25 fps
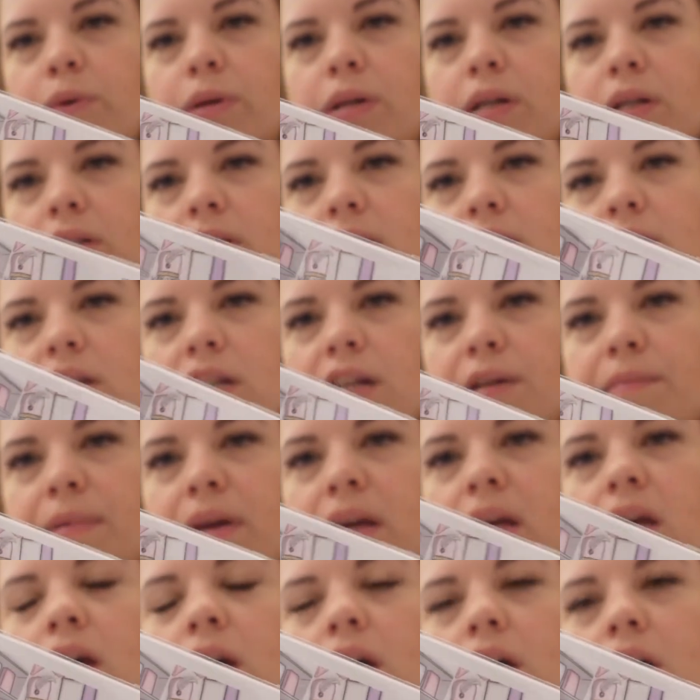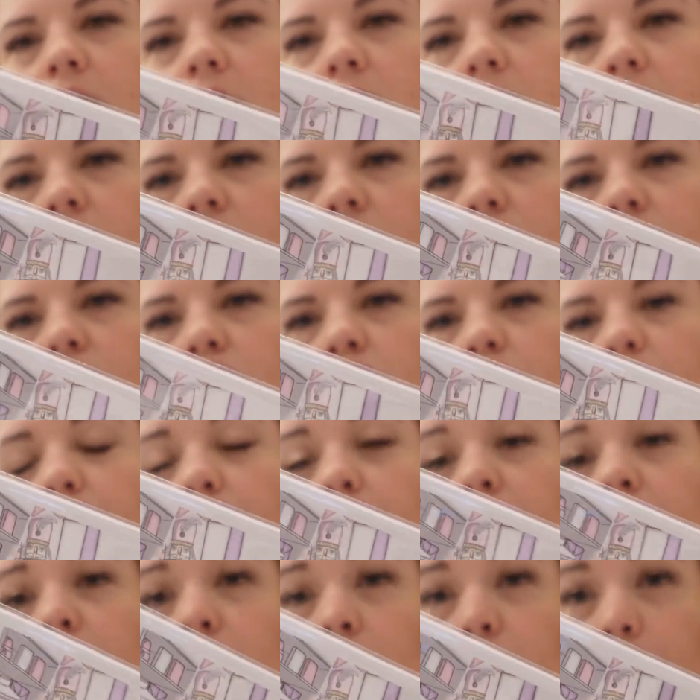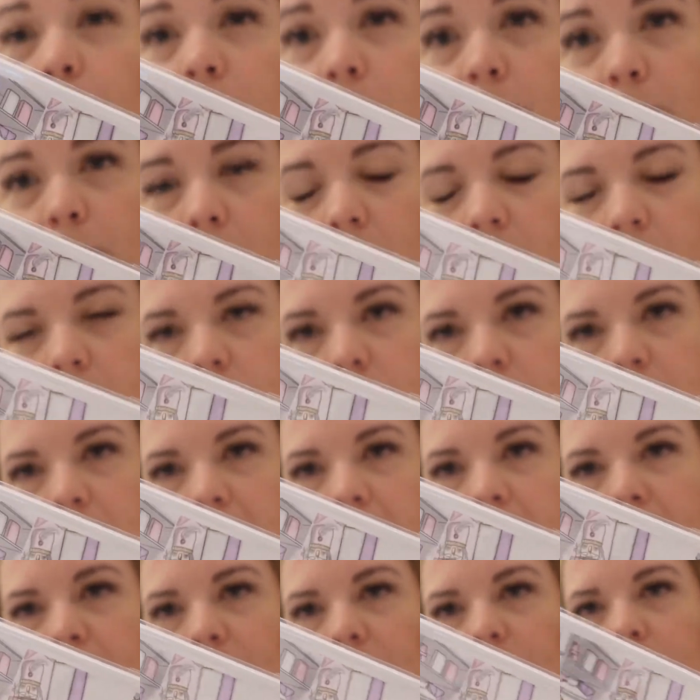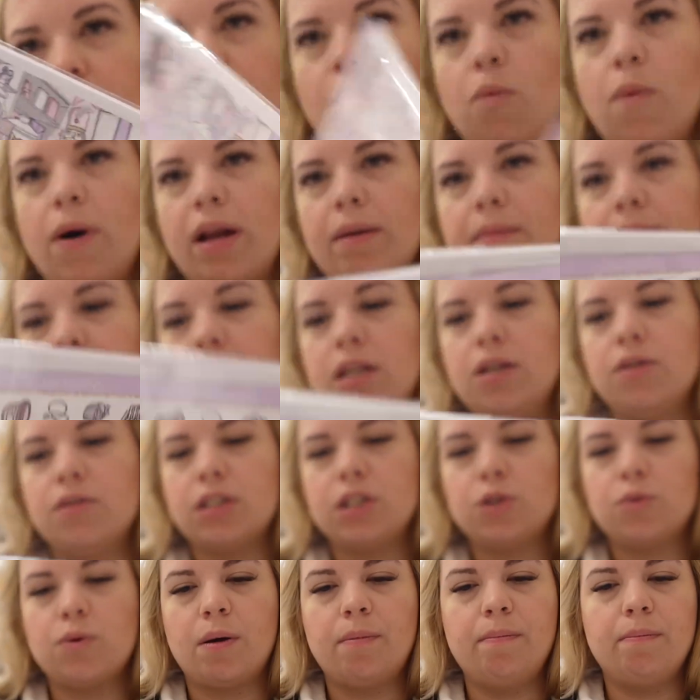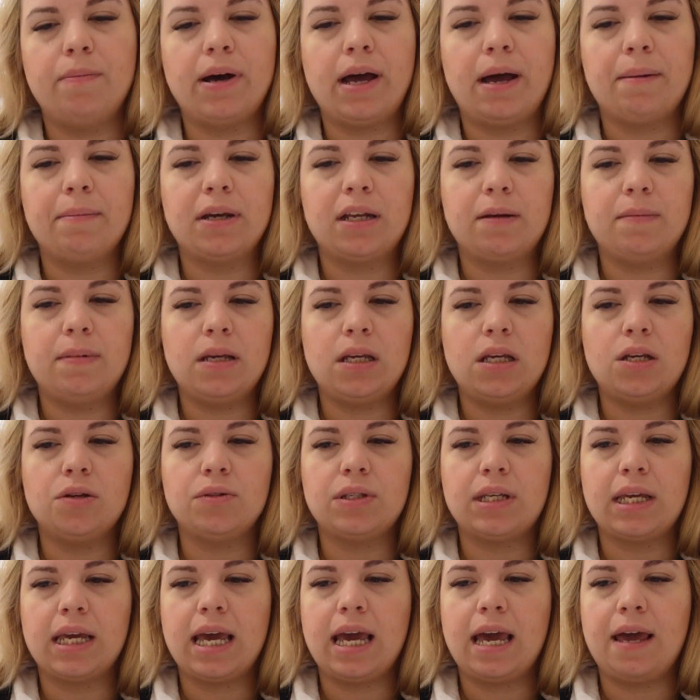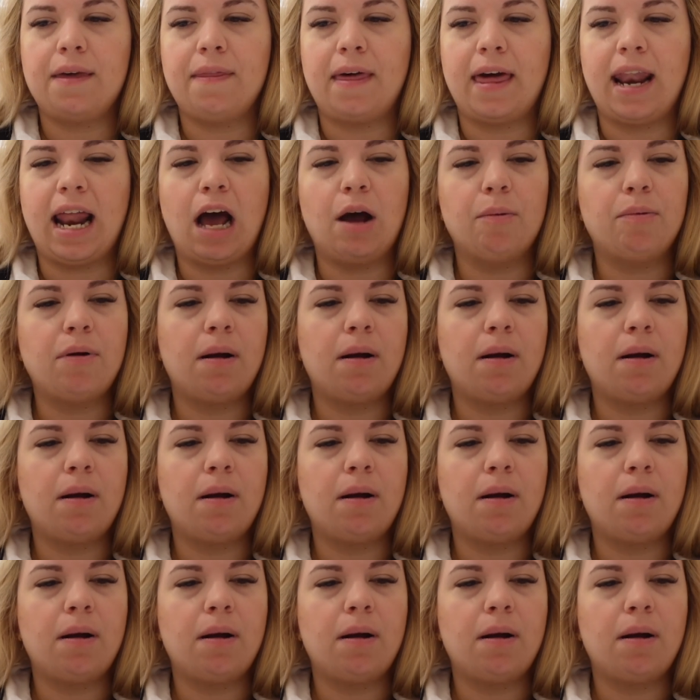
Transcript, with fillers: one because it's going to be super, super sparkly. So again, I don't know when I'm going to use this one, but I'm going to be using it. And then I'll